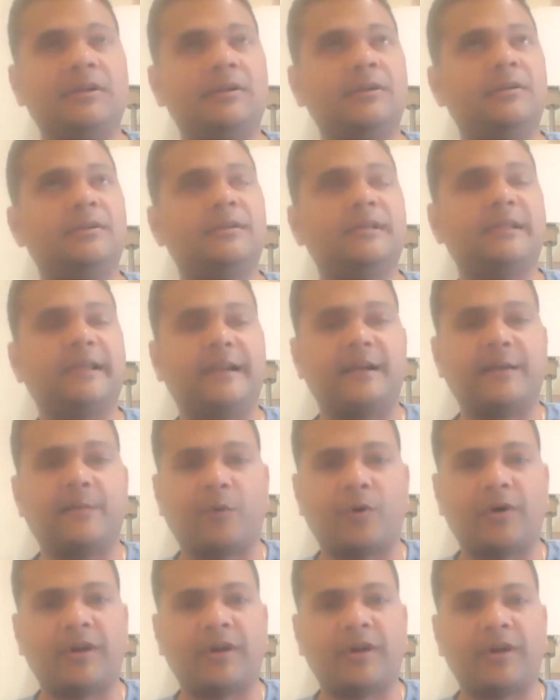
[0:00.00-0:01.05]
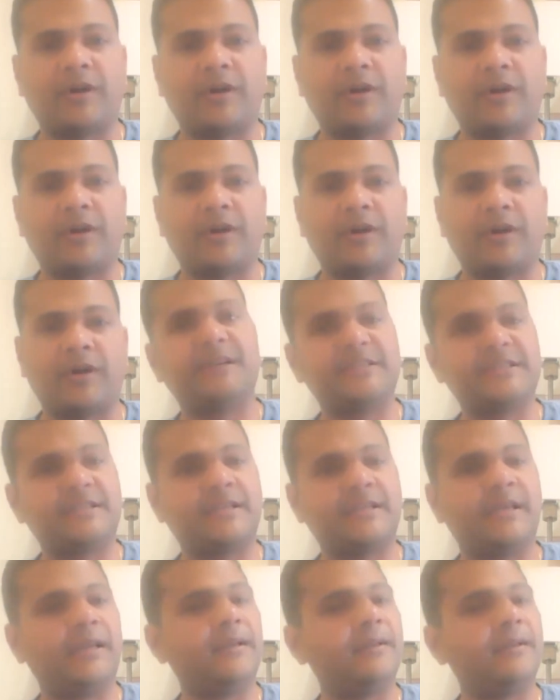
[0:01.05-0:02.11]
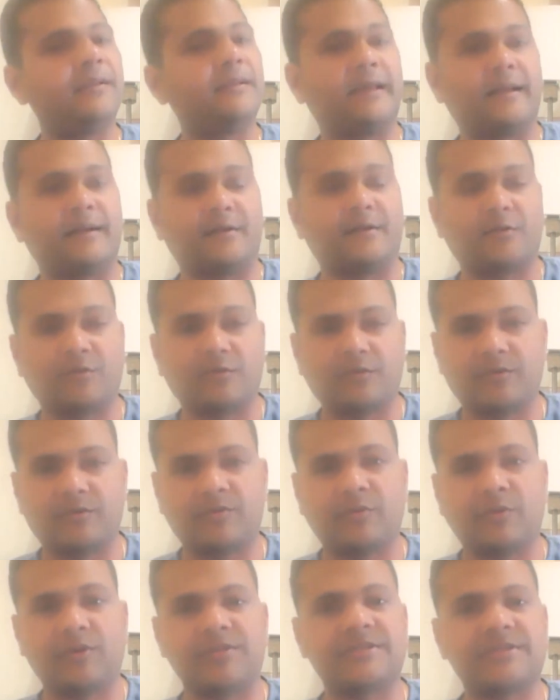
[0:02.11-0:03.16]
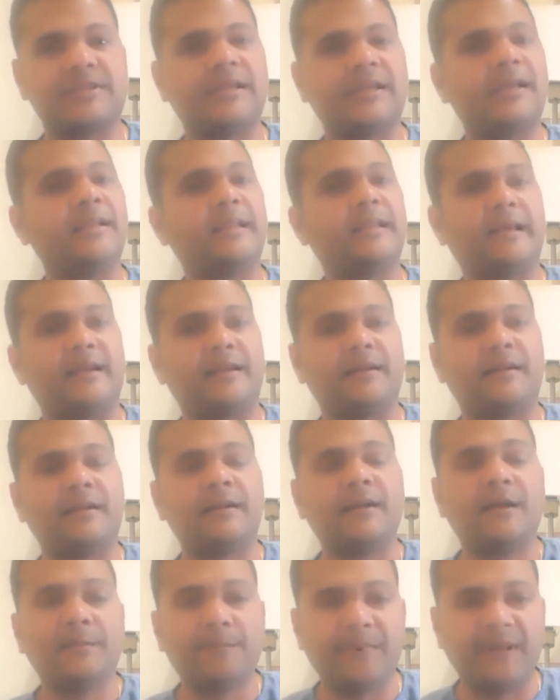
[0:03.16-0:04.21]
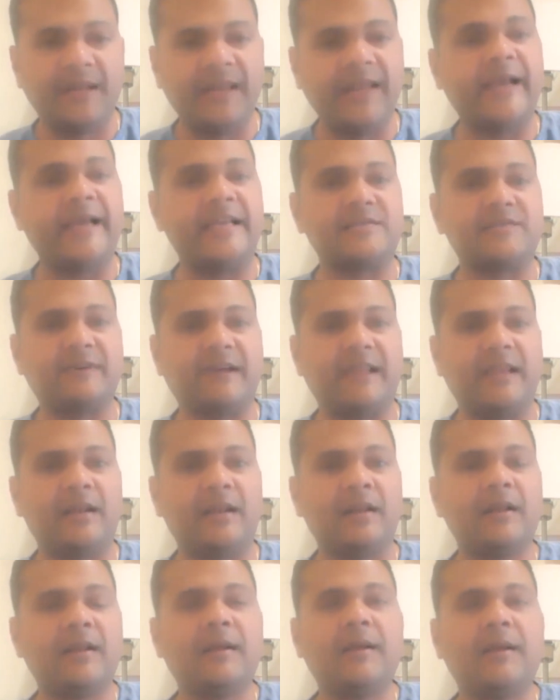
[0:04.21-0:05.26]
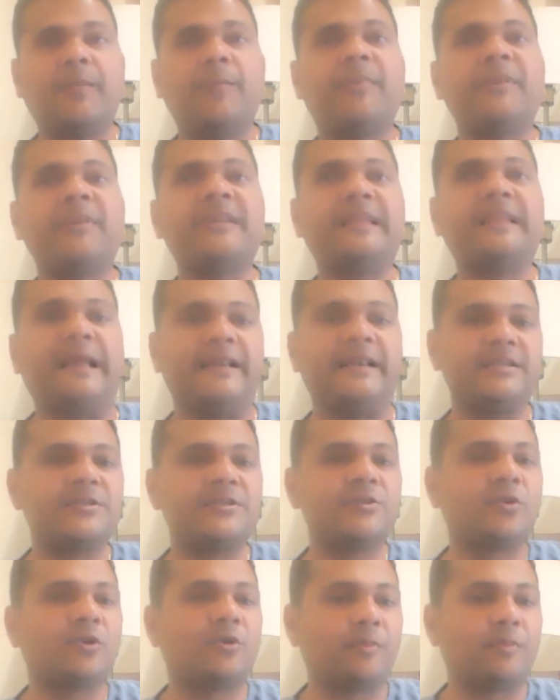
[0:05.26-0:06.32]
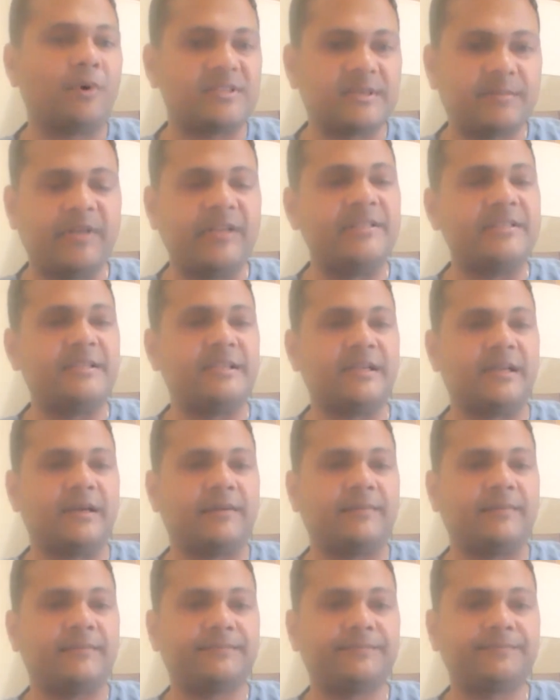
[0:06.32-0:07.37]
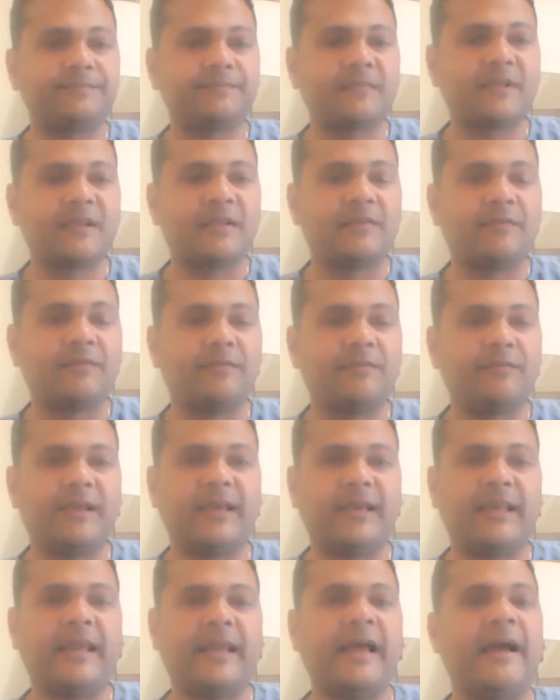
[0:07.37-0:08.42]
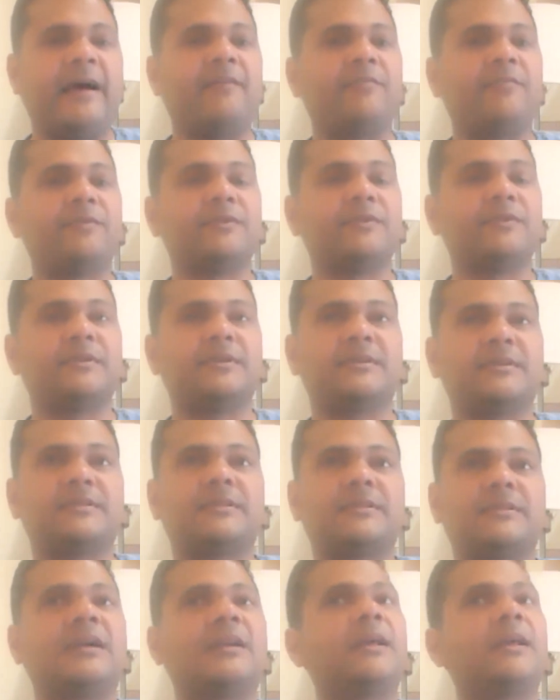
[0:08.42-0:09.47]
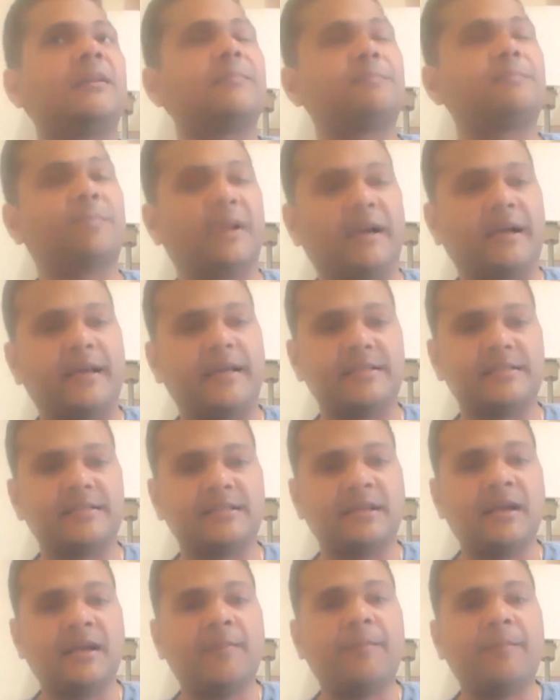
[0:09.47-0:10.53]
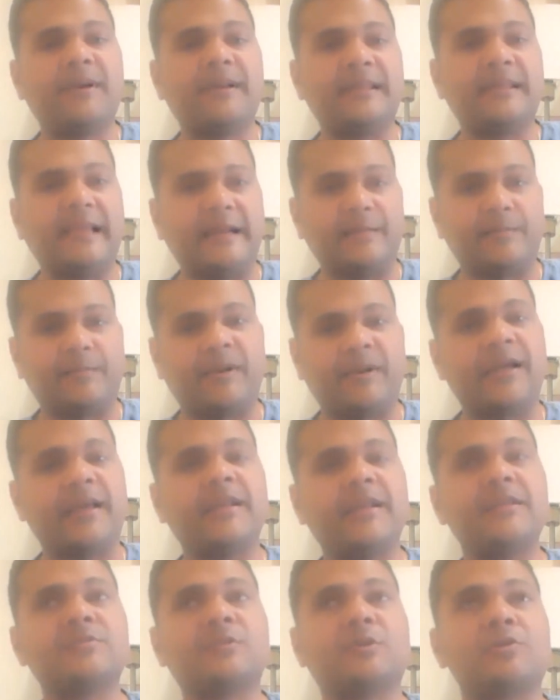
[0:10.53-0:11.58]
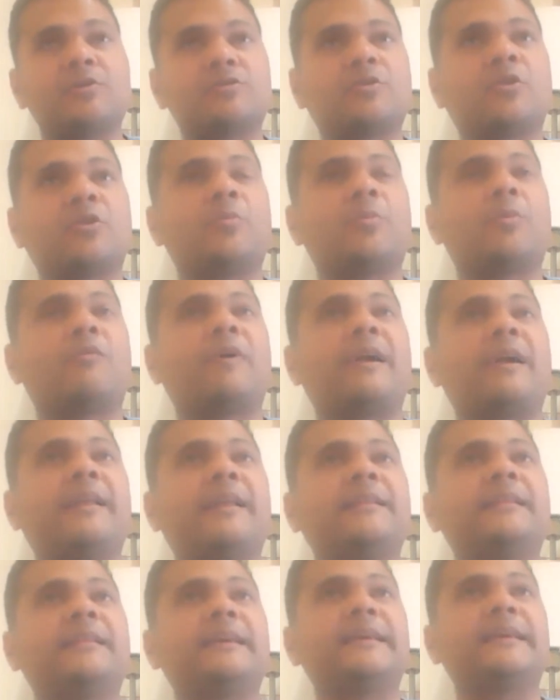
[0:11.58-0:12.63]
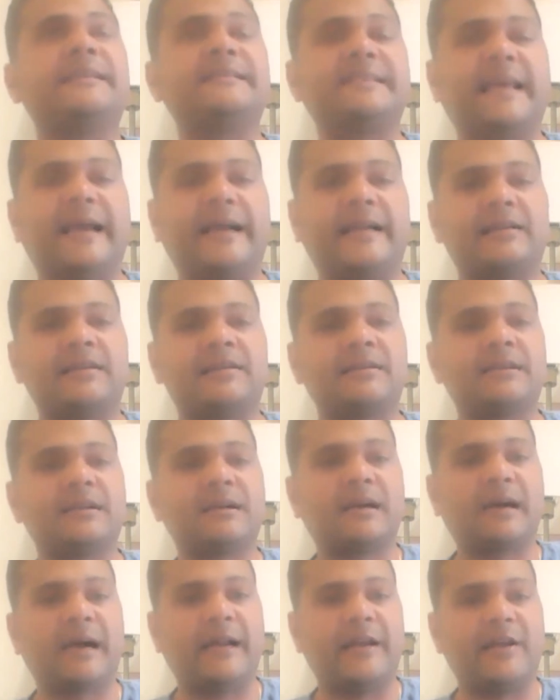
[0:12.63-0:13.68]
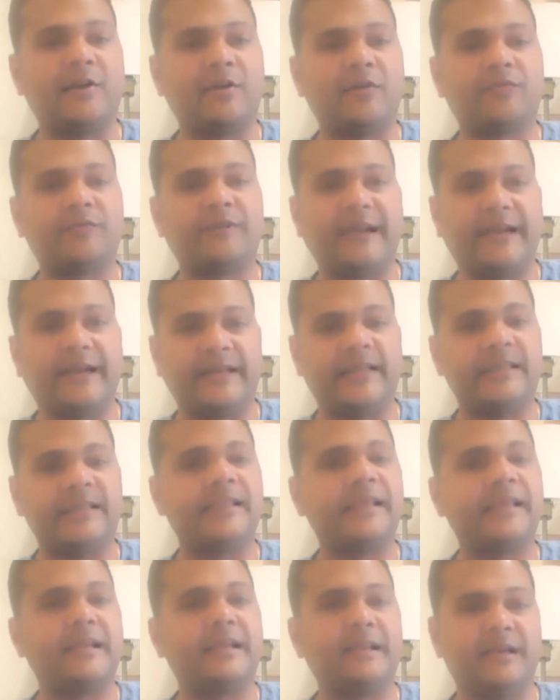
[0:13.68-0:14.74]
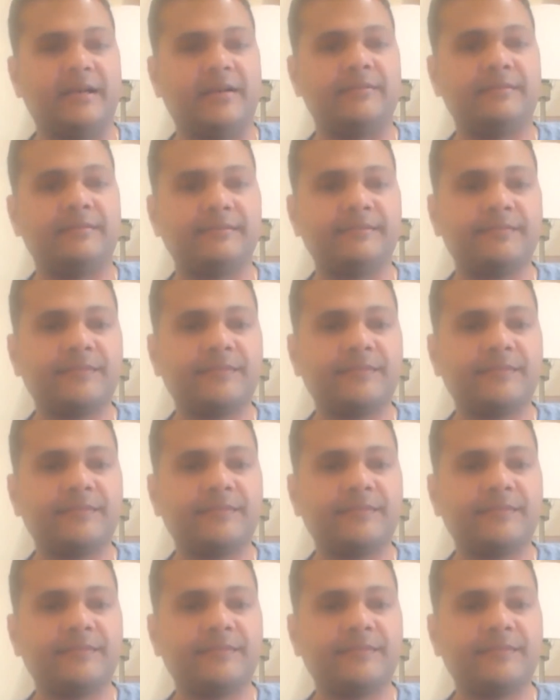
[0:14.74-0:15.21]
their reporting, their budgeting, their costing, their billing as well. But that is not possible in Jira. We can have certain plugins, but that plugin is also not providing the exact kind of data they need.